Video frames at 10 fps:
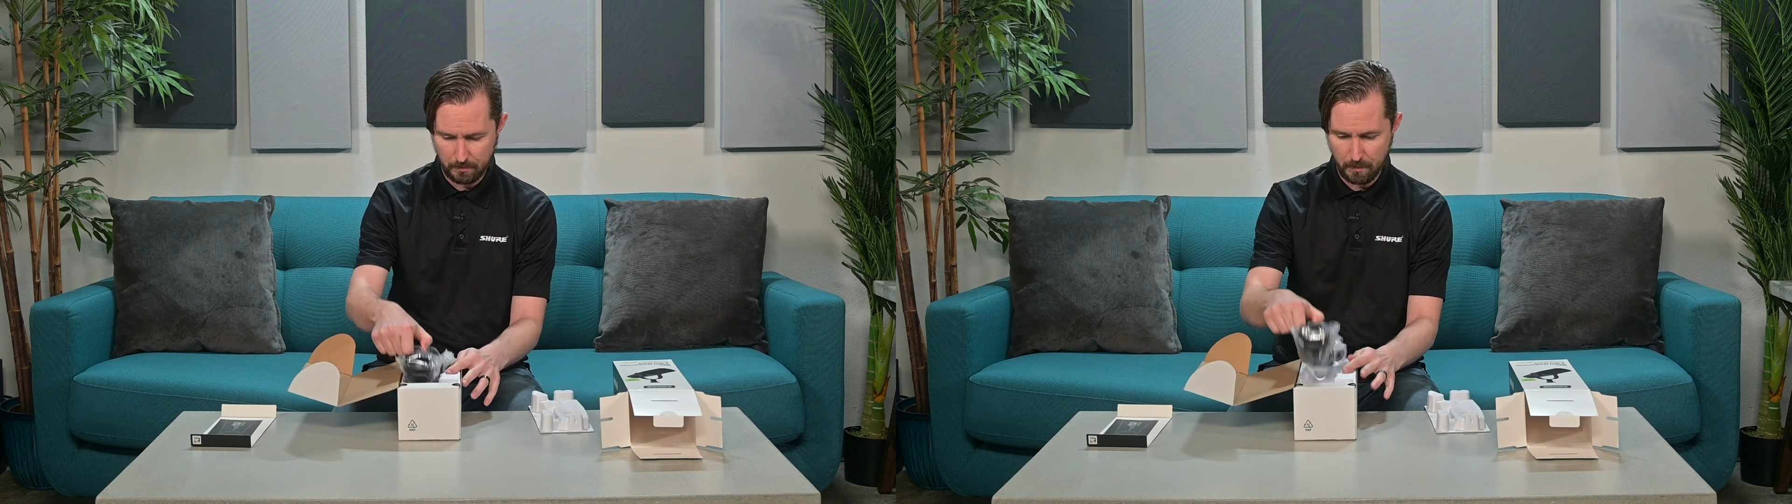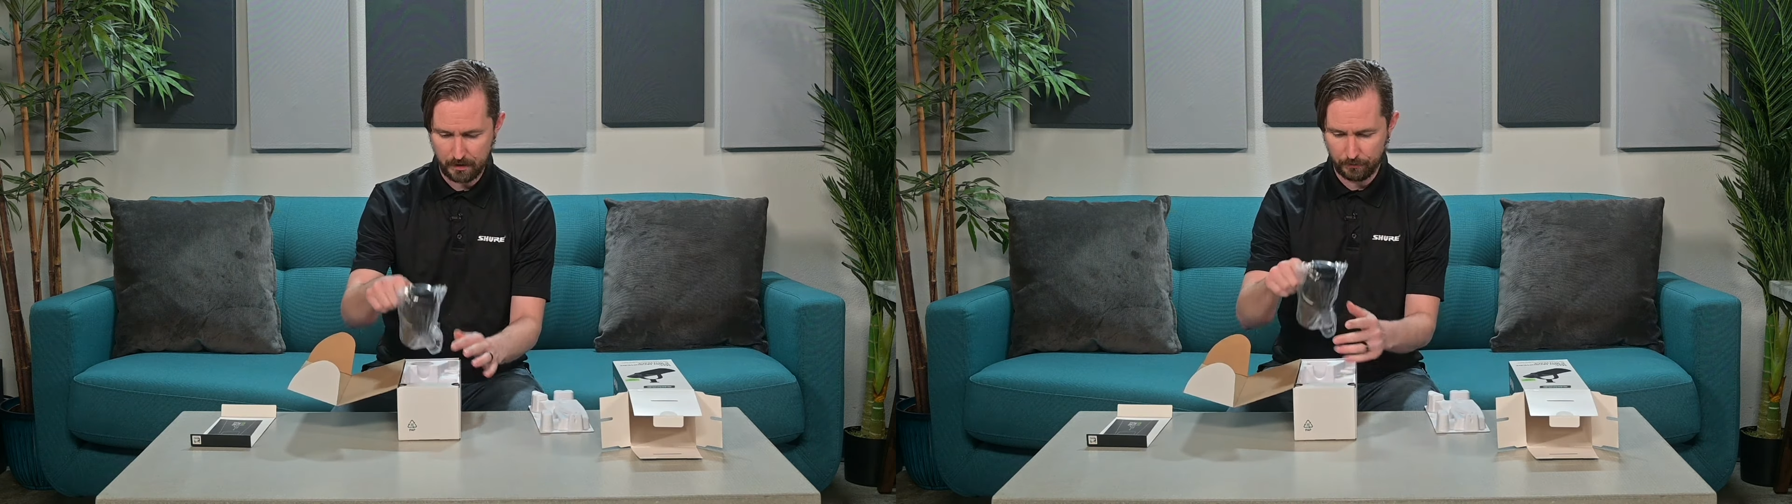
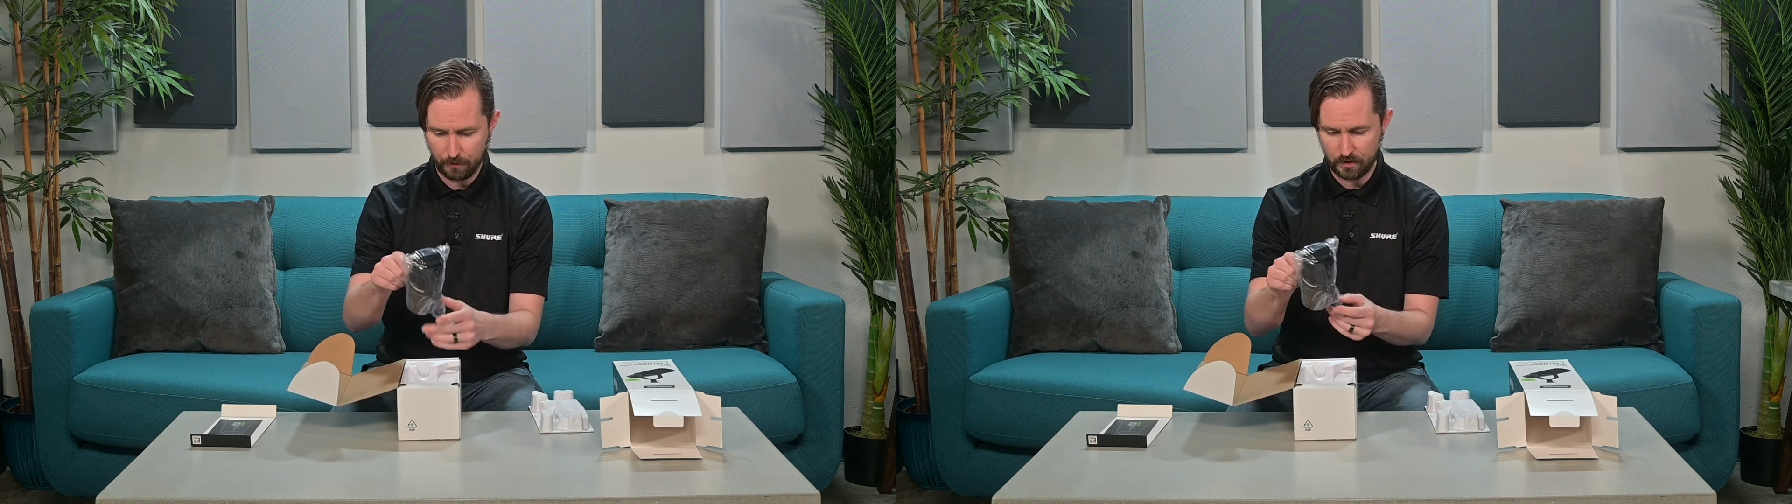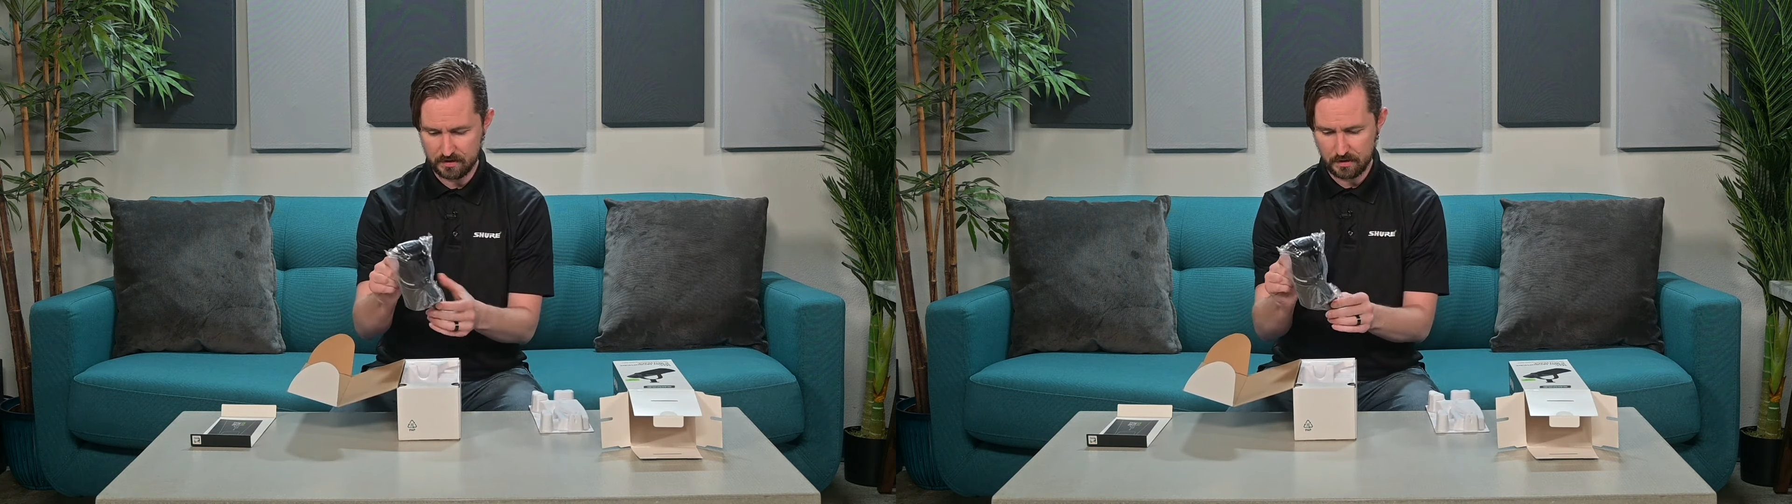
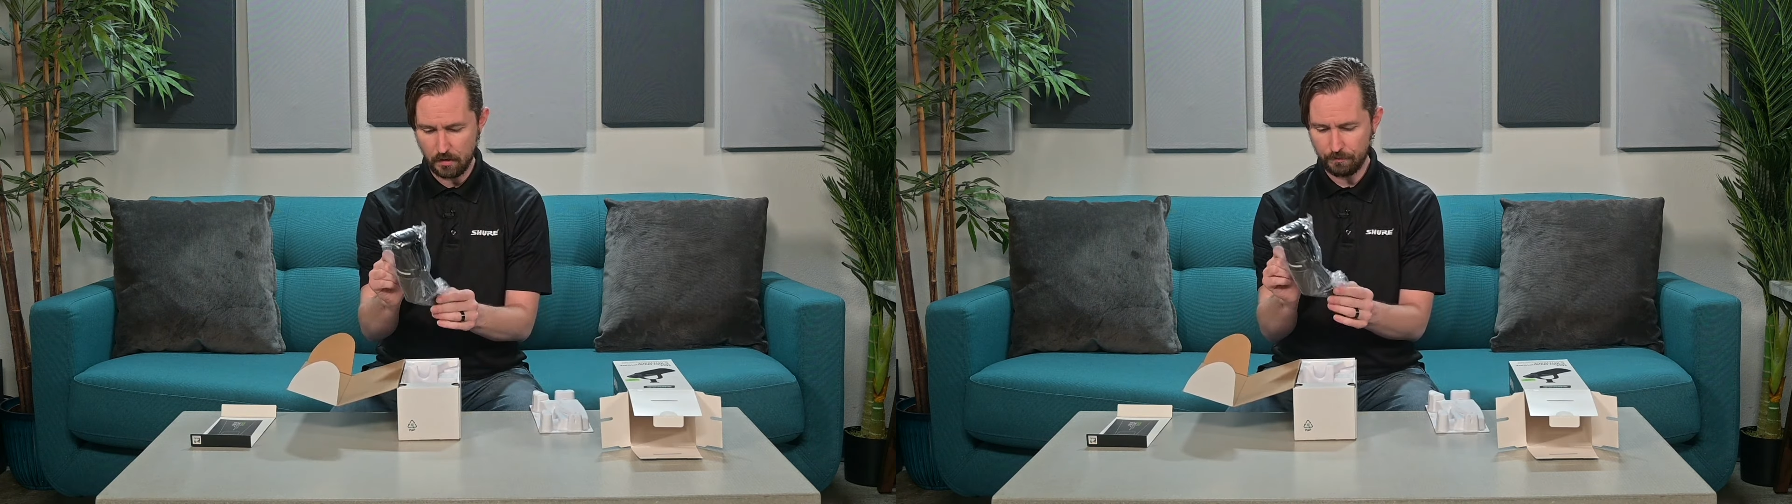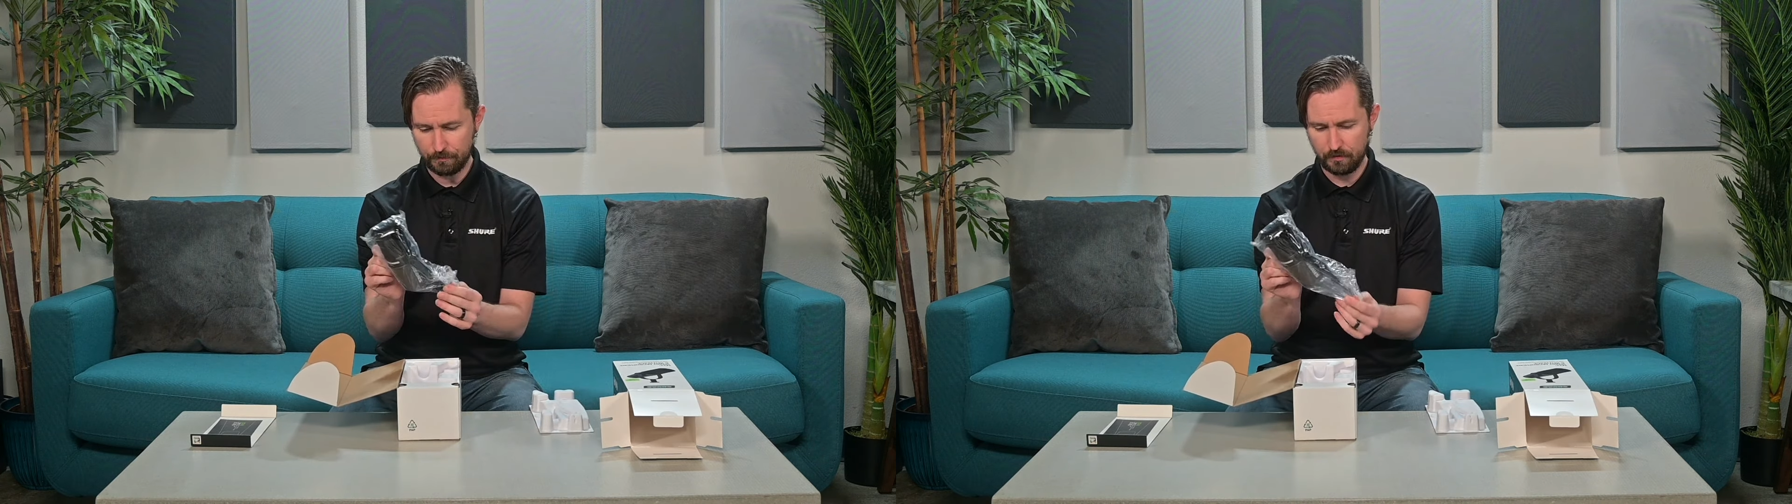microphone
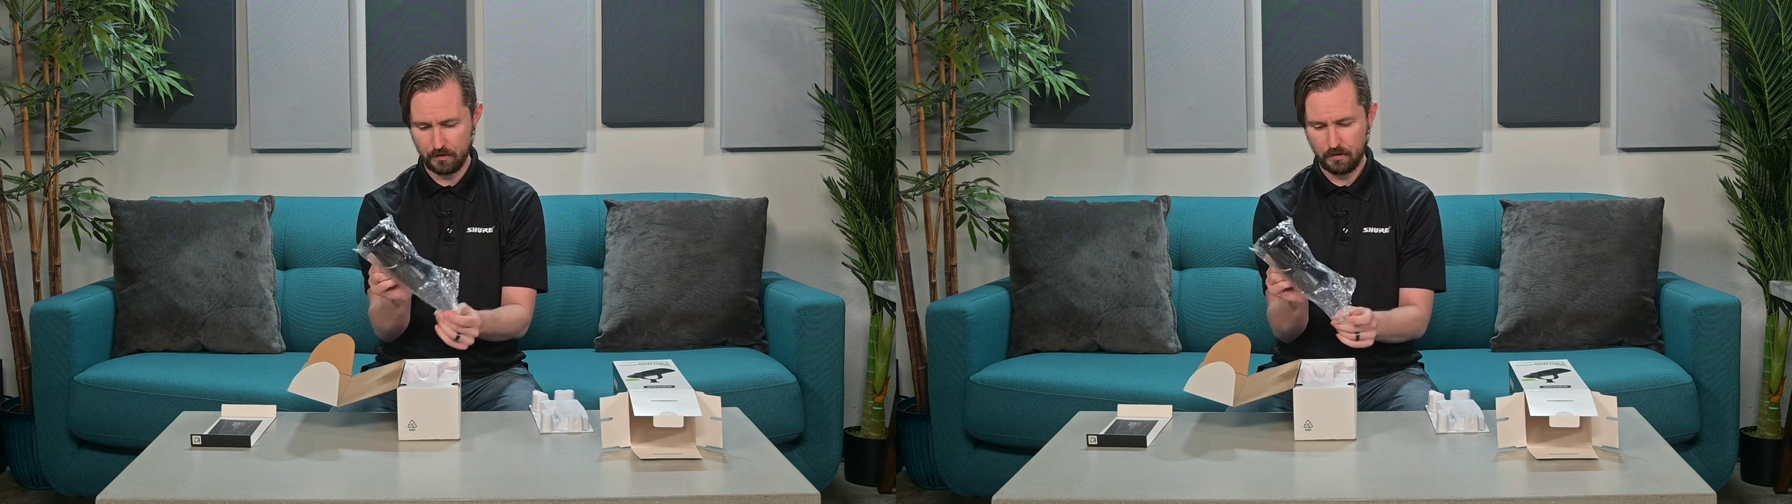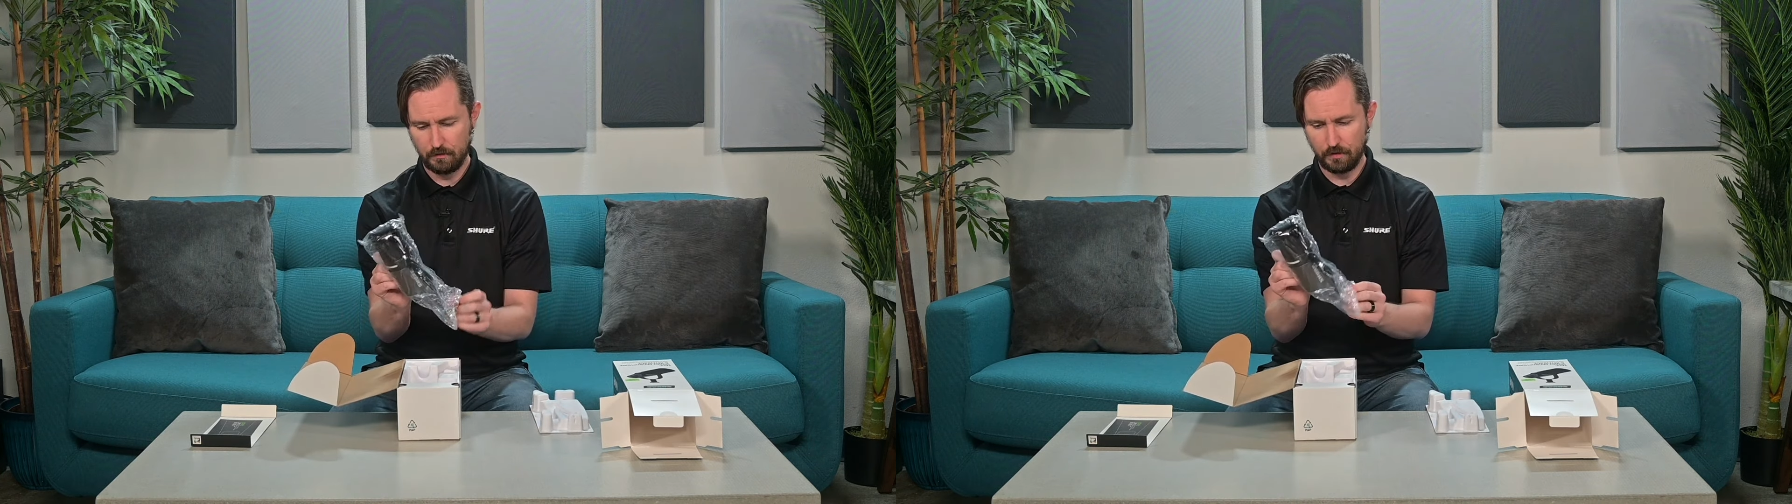itself.
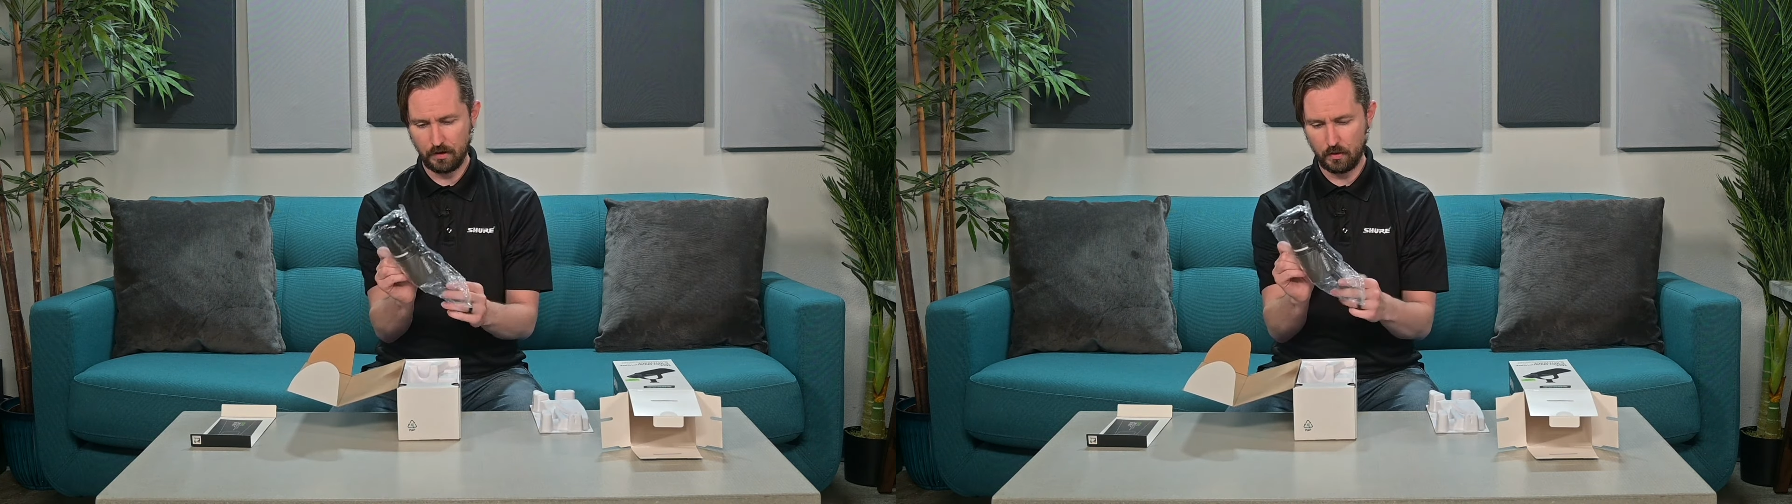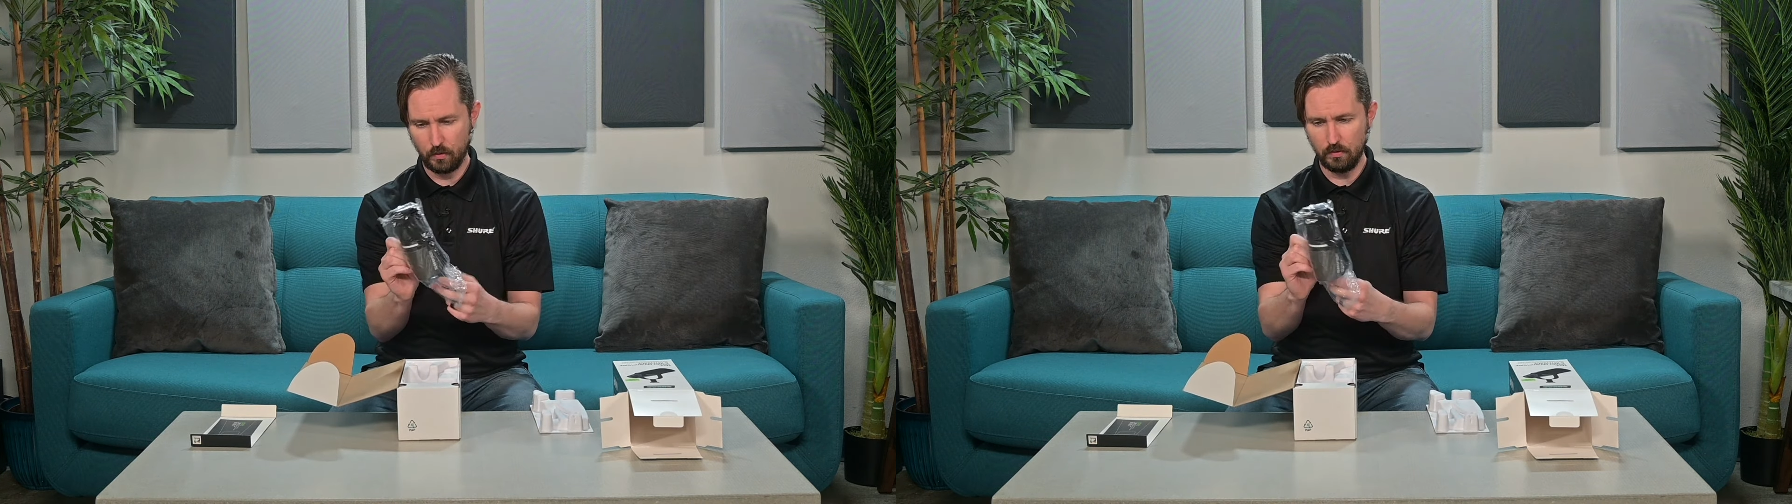Very
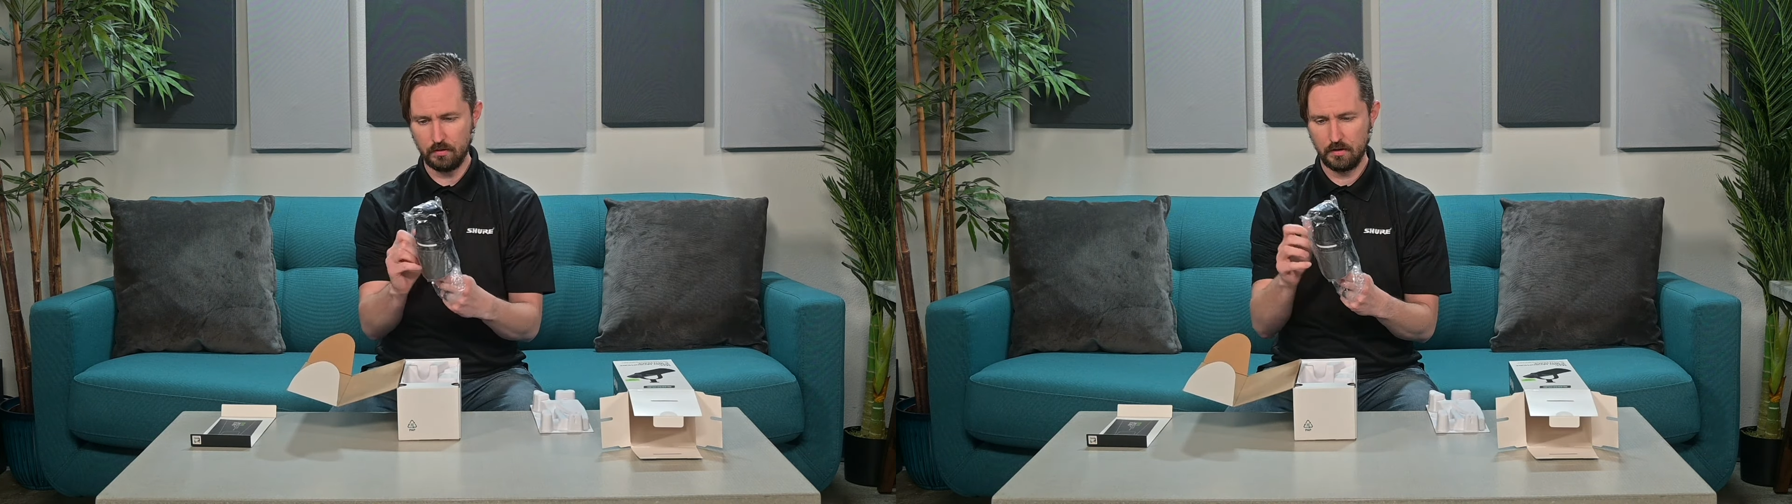cool.